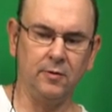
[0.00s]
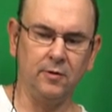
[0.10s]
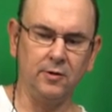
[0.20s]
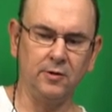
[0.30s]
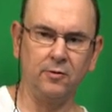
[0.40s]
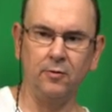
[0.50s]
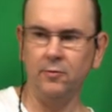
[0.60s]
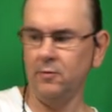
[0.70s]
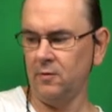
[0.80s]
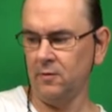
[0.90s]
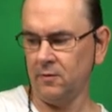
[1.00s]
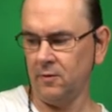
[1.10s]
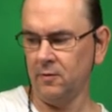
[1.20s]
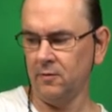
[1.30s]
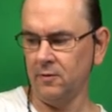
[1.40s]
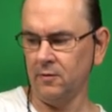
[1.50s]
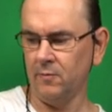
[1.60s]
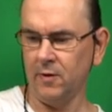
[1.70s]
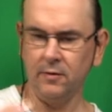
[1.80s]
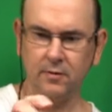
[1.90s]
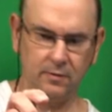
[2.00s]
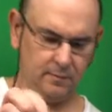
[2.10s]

or screws, or you can use both.